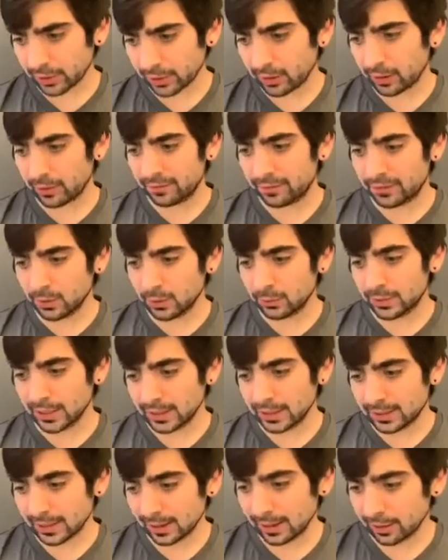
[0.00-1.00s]
are a few
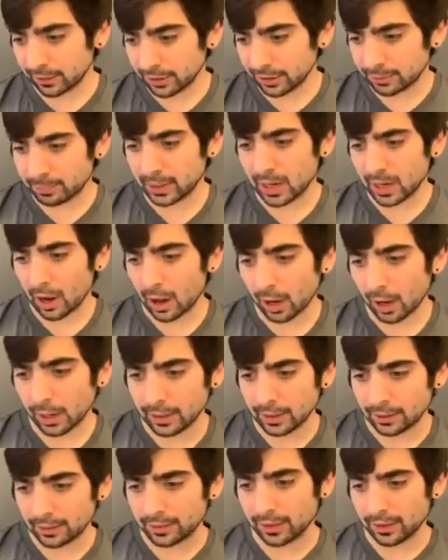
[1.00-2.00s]
details beyond
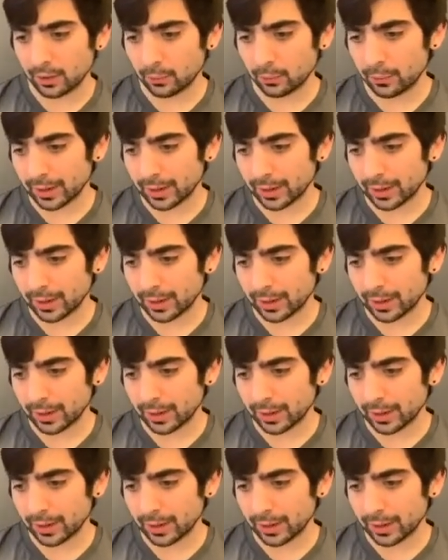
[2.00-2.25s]
the